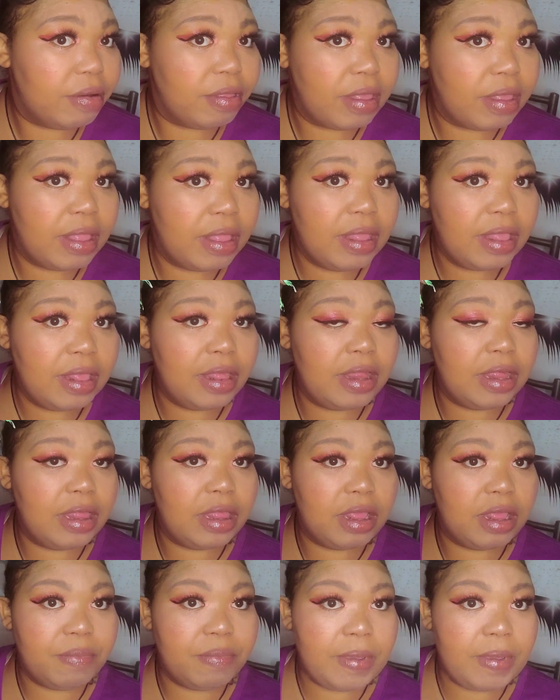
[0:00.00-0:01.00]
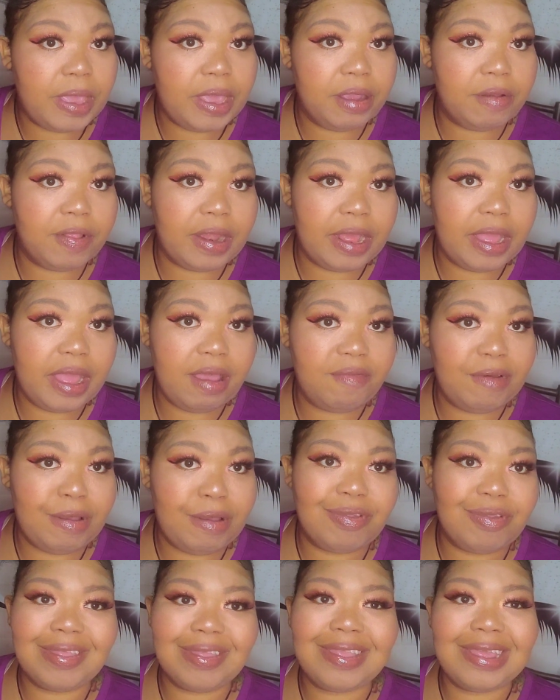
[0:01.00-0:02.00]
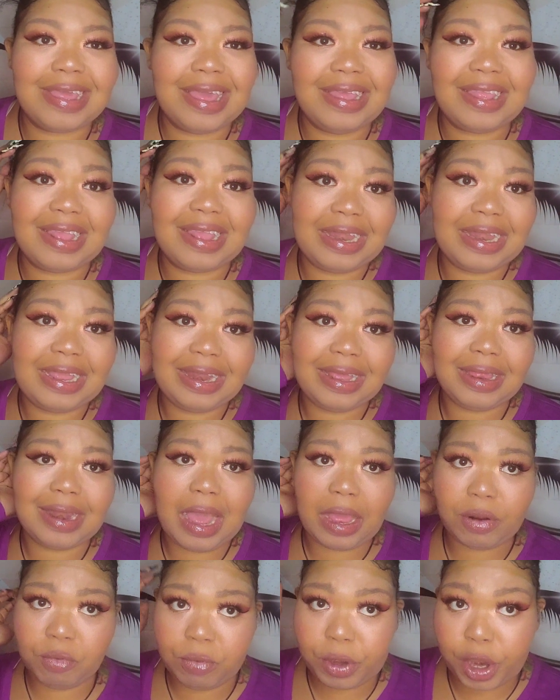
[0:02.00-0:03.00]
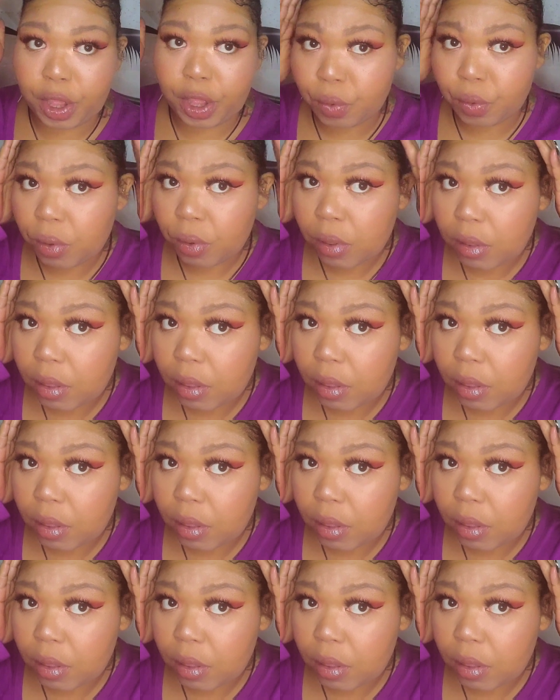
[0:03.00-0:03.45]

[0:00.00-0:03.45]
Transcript: and this is just some hair that I have out just in case I need it. I don't know.